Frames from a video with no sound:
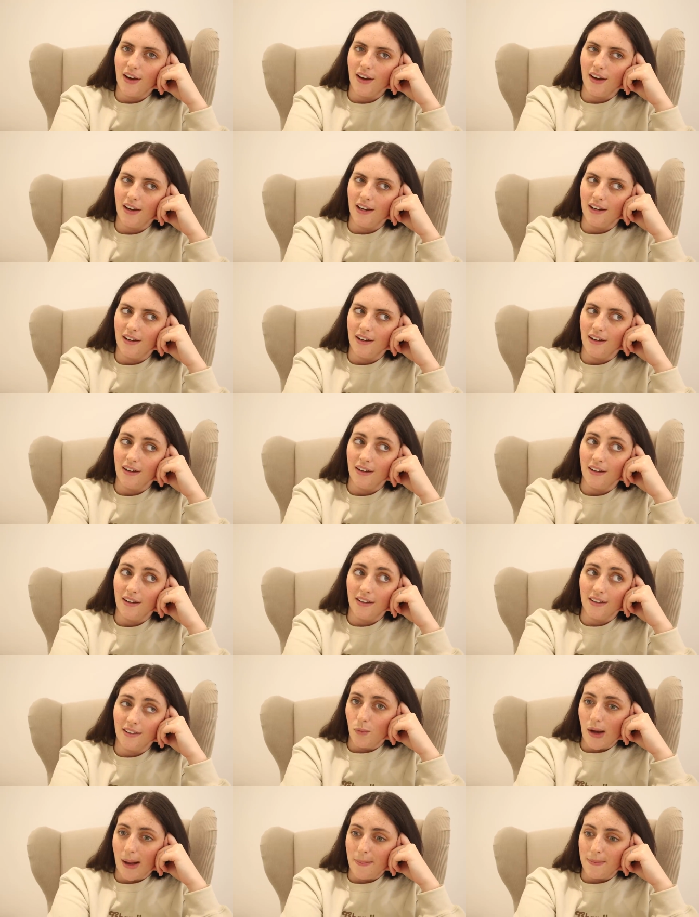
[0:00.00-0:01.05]

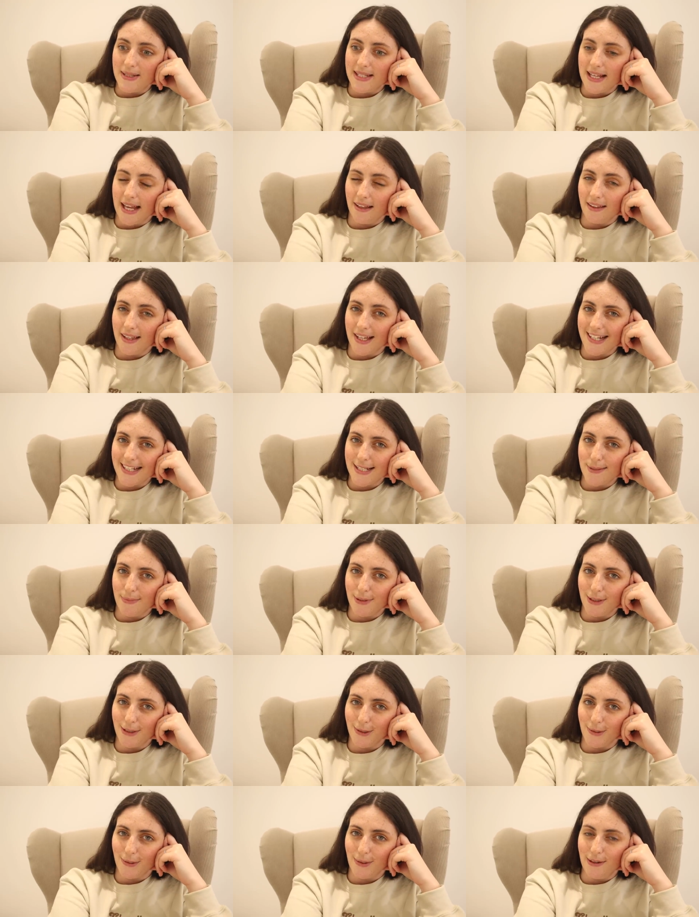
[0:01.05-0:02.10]
her website linked
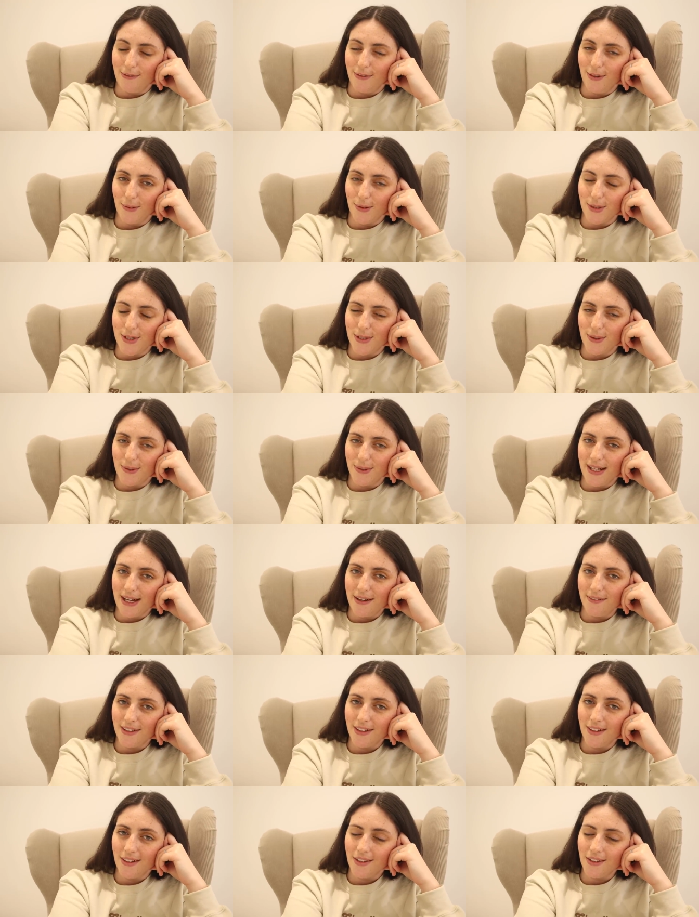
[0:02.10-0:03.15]
below if you want to go and
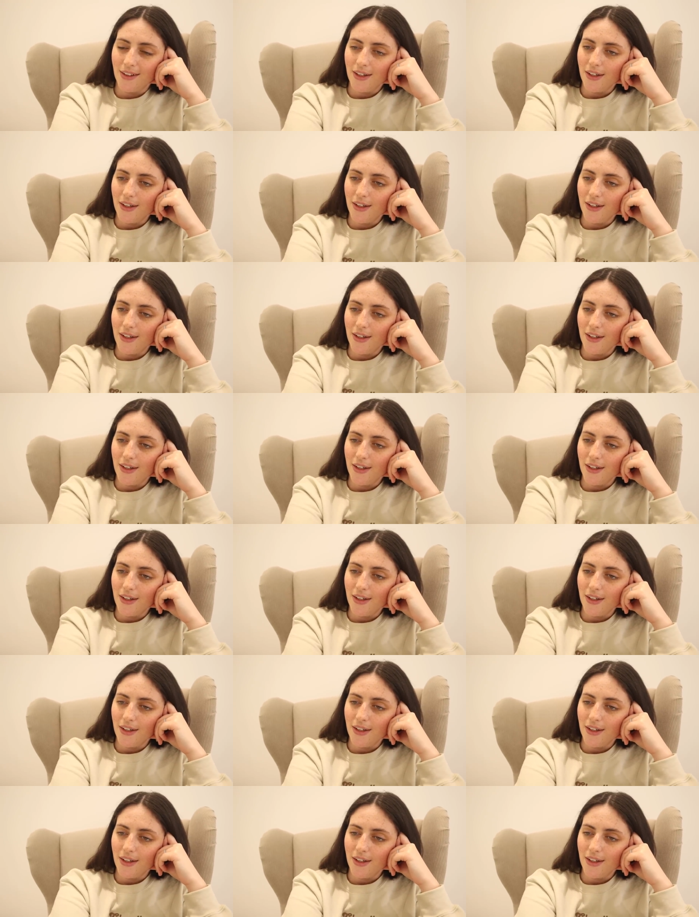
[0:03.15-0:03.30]
have a little